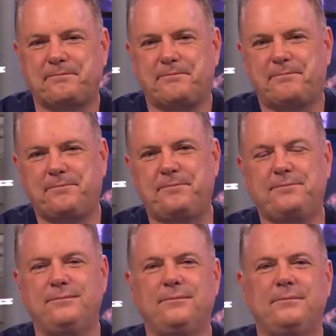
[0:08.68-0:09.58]

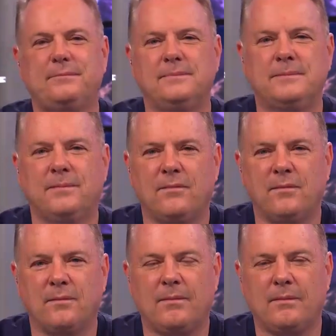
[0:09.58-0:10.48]

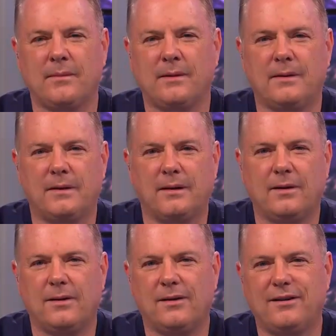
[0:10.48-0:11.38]

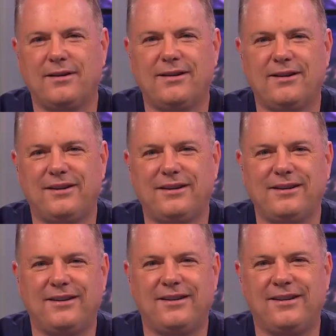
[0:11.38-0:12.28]

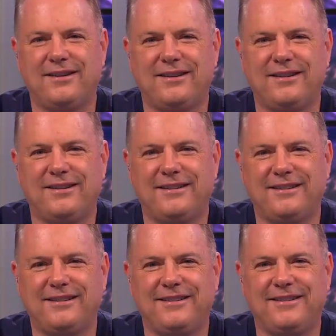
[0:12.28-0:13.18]

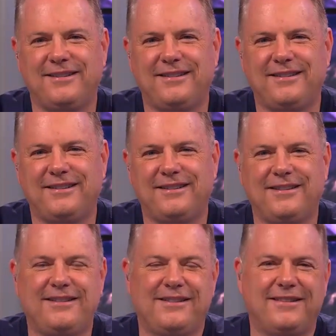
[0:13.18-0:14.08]

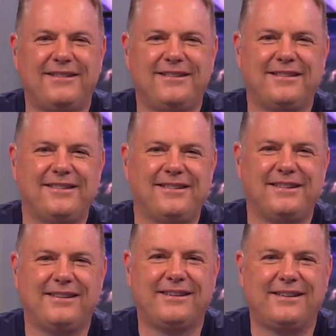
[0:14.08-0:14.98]

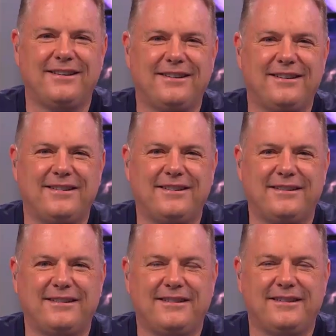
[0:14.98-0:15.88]

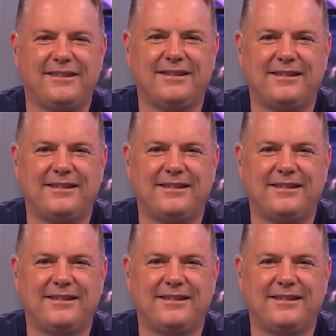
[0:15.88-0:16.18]
(silent)